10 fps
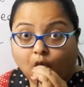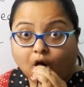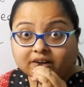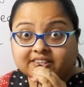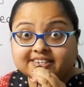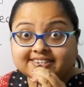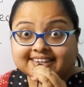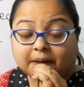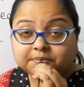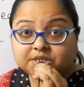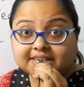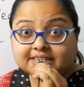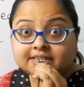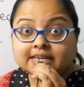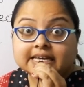or the
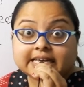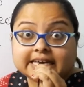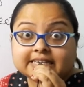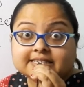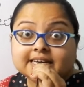subject is